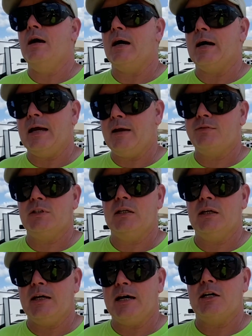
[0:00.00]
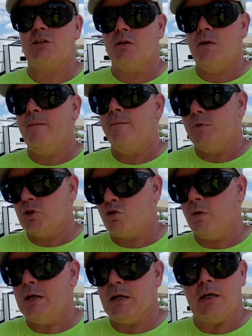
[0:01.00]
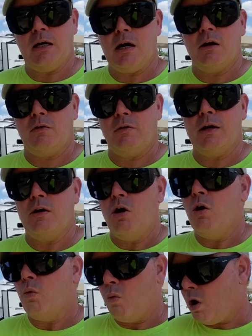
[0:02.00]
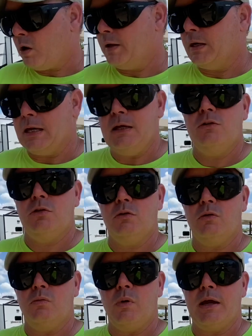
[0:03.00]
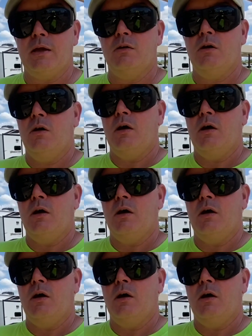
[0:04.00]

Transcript: I have seen guys treating concrete, walking into the wind,